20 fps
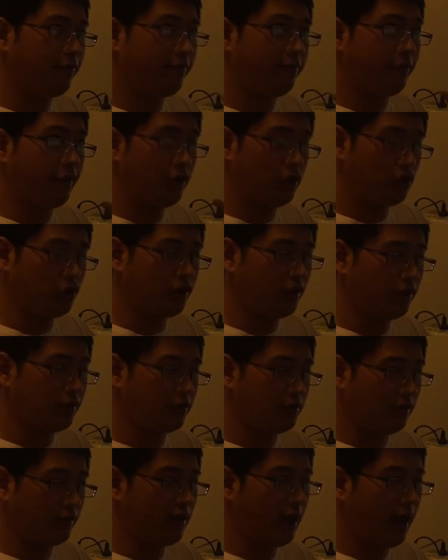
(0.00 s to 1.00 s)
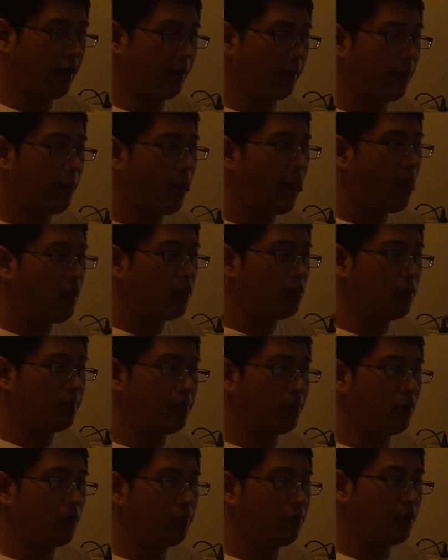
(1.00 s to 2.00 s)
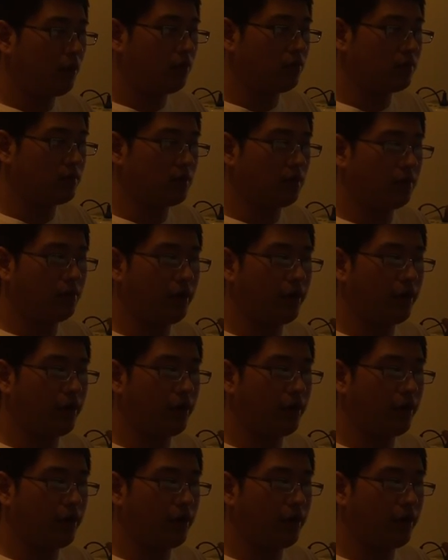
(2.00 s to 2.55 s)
finish this design, the proposed